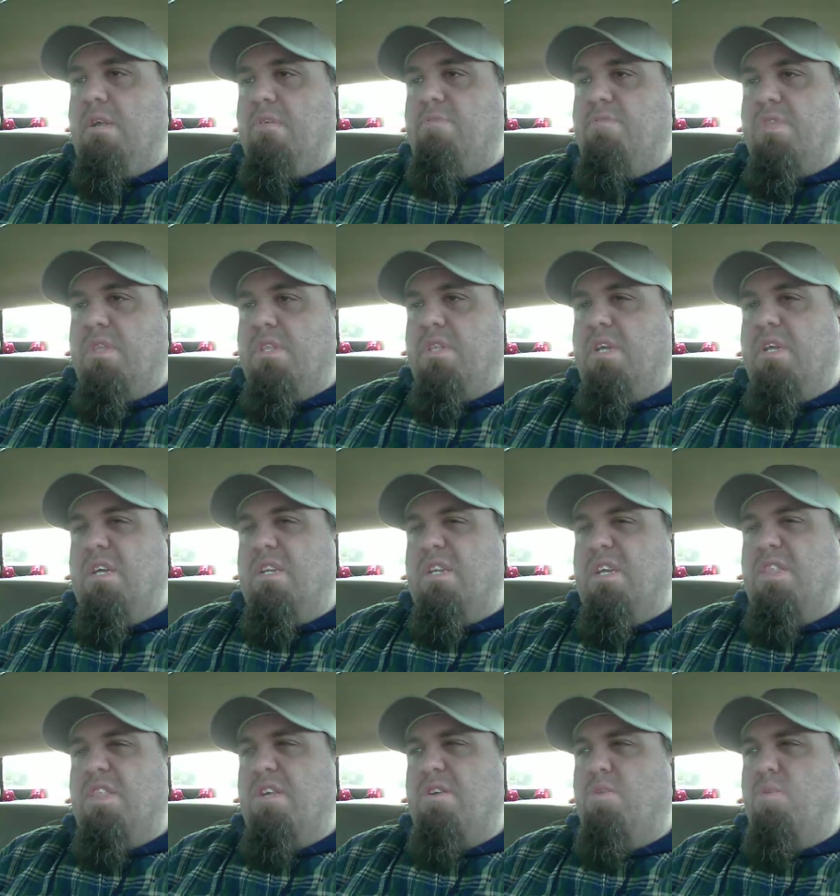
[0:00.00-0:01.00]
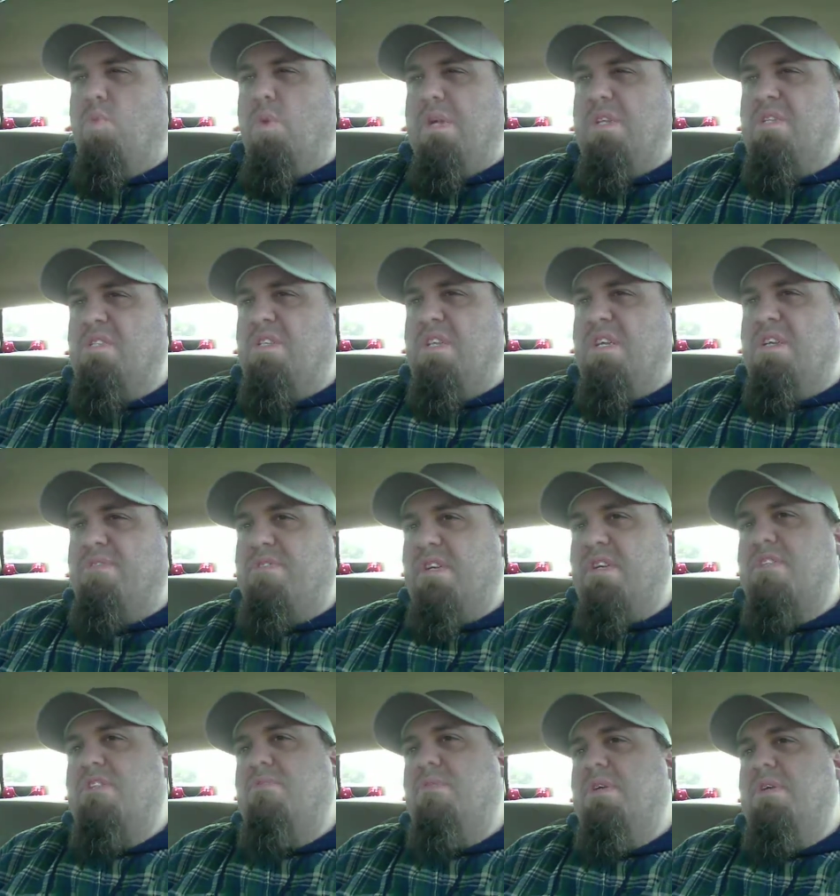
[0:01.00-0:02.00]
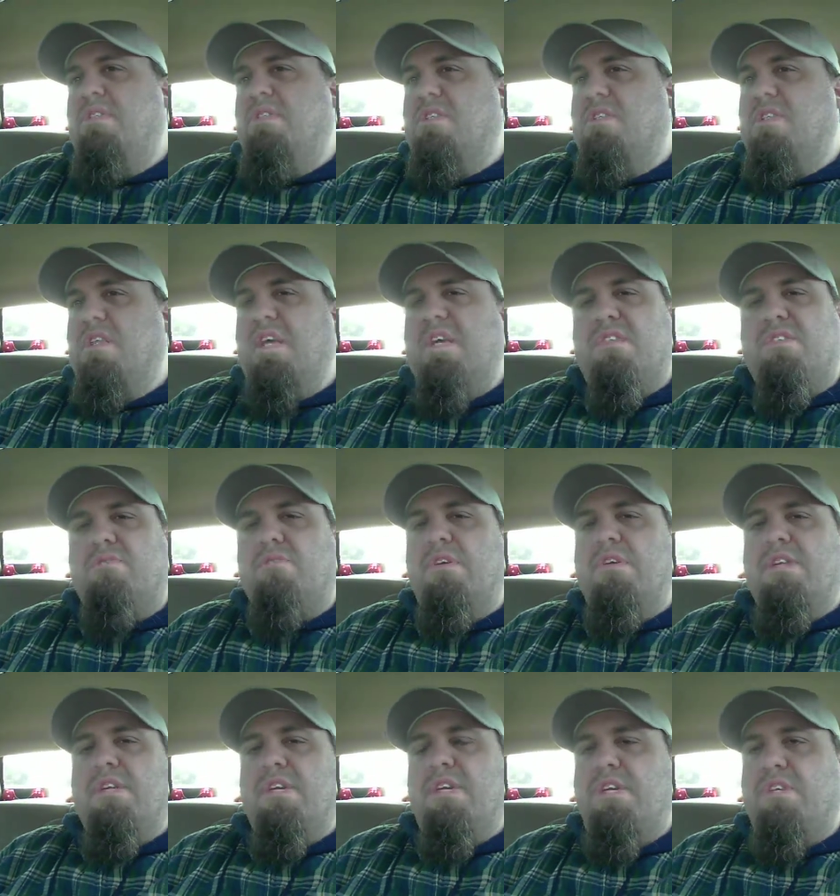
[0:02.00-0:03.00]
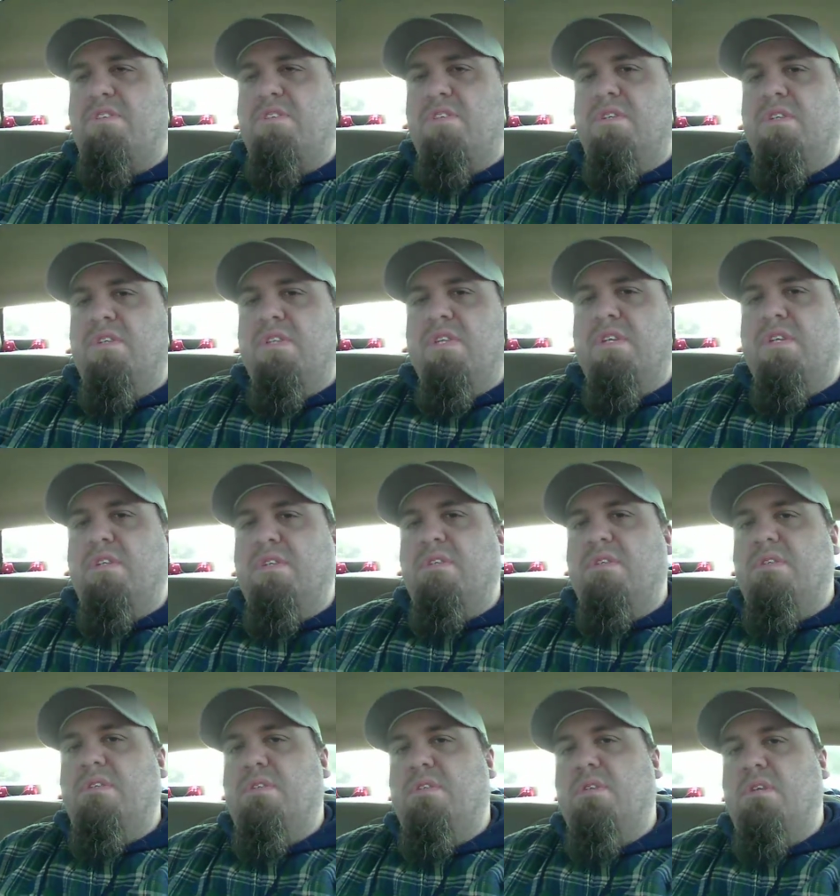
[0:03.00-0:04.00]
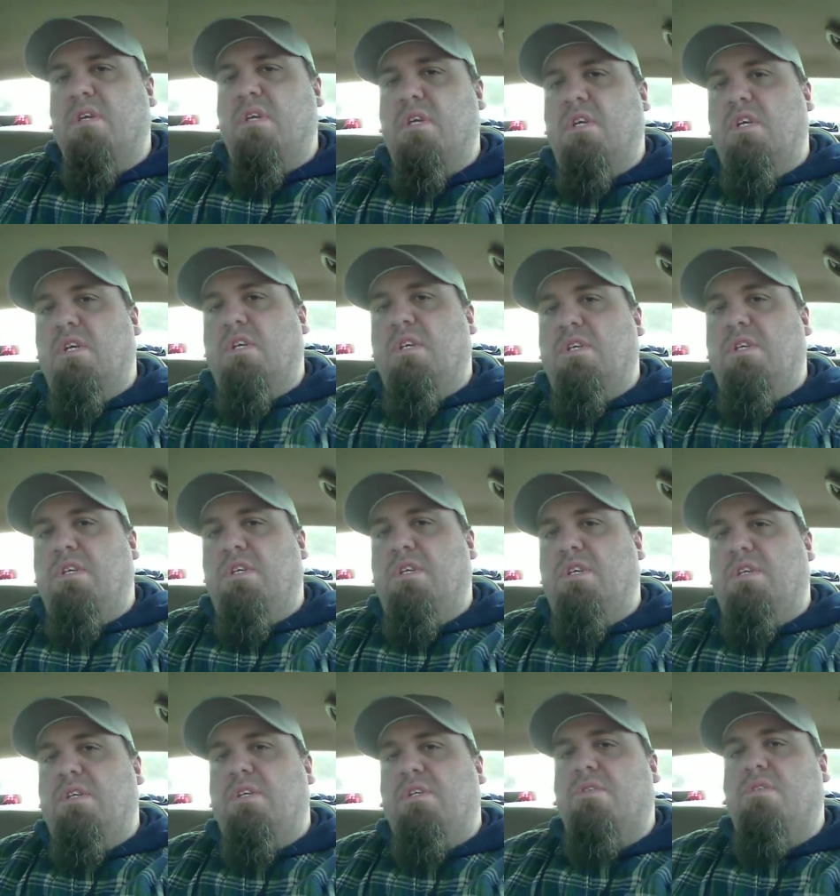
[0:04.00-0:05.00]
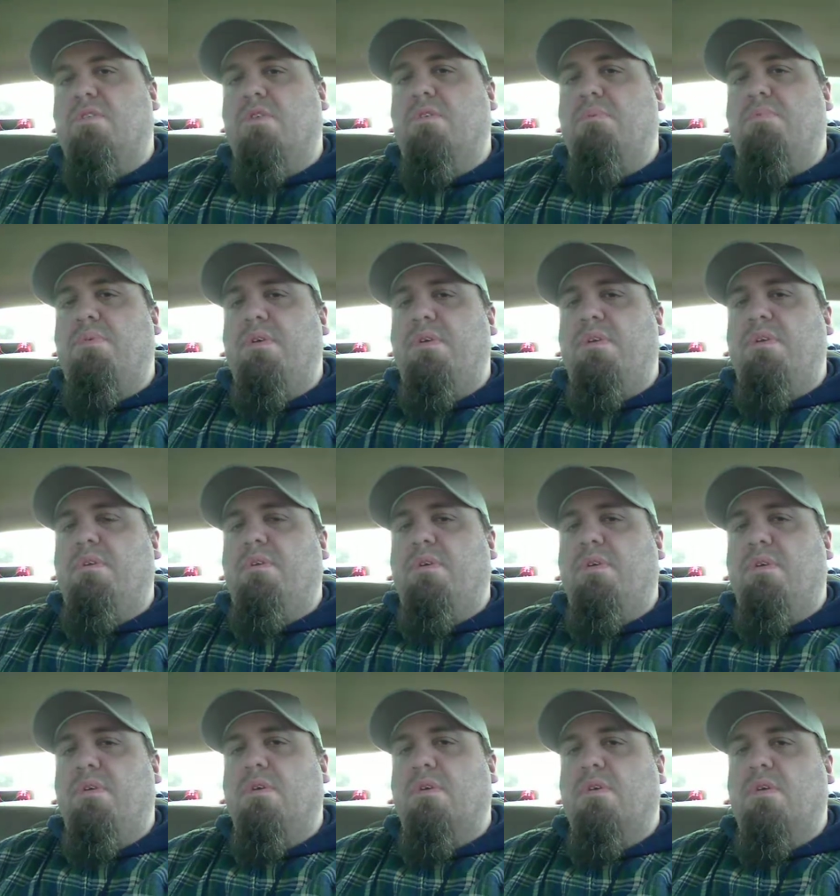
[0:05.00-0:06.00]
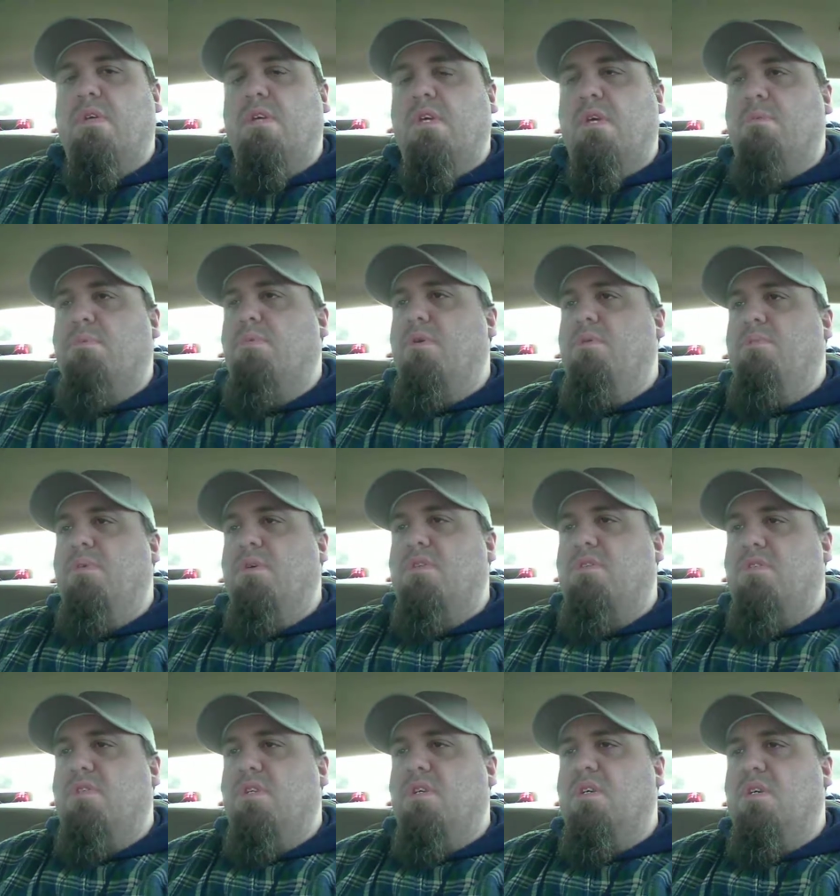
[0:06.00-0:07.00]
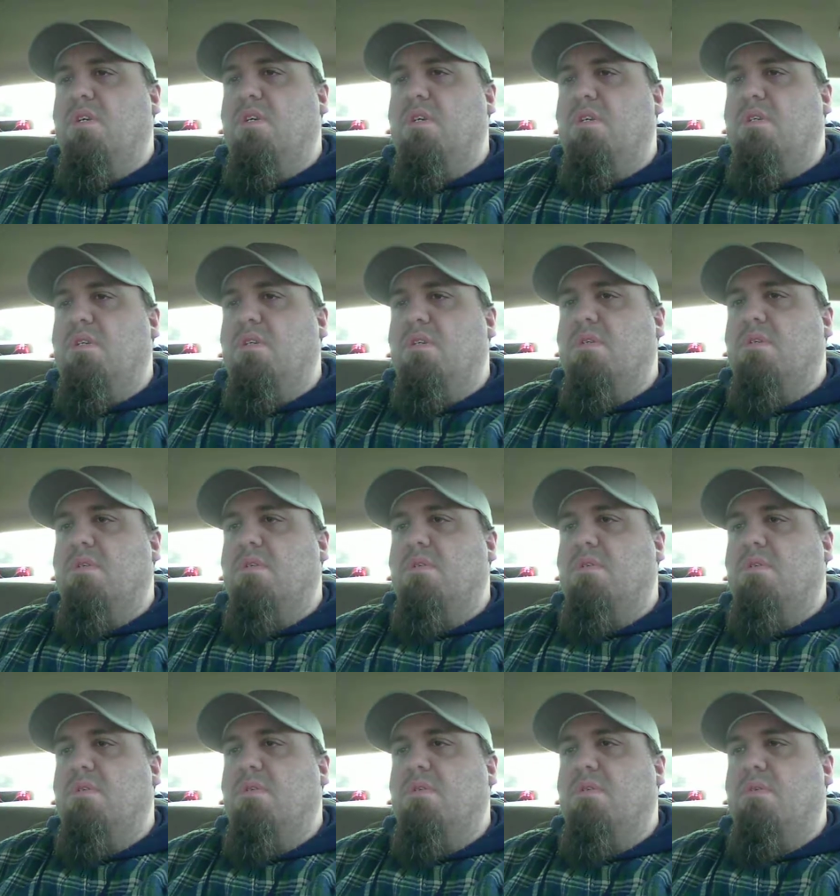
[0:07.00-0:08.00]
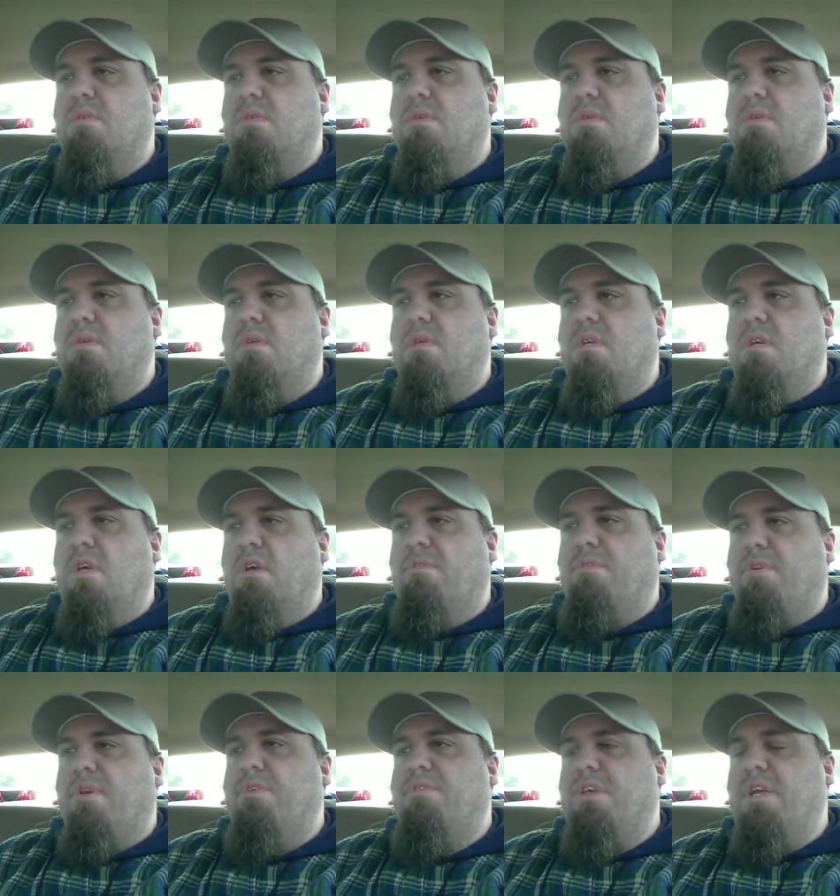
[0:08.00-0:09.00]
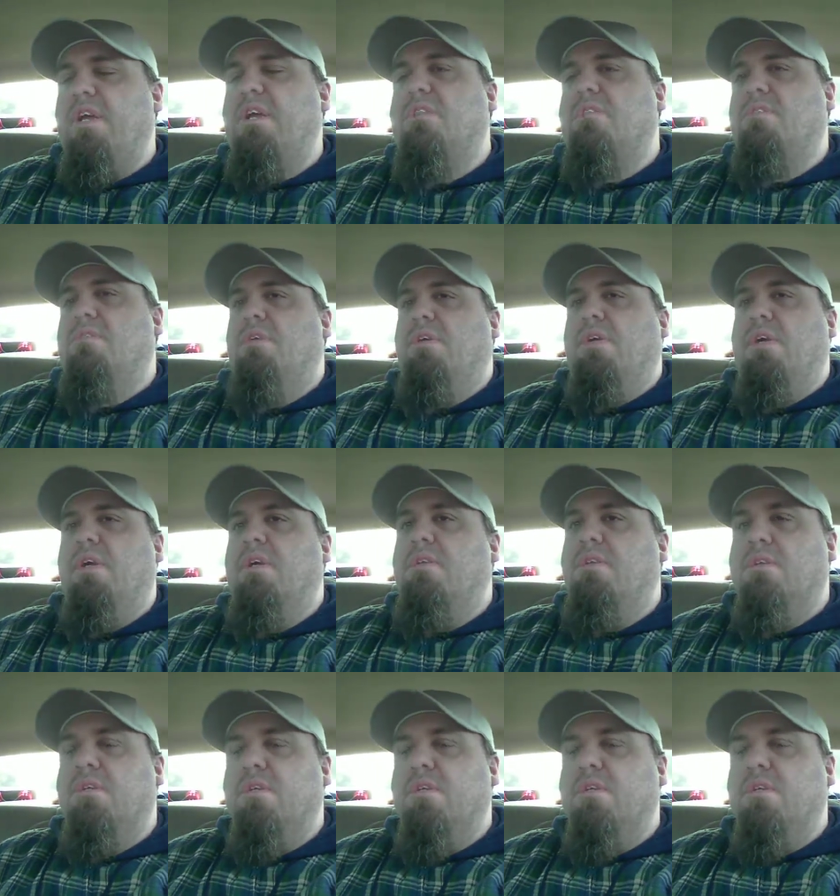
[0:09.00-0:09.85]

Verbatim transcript: And then I think Wednesday of next week is his last radiation. And then he should be pretty much uh, free of cancer again.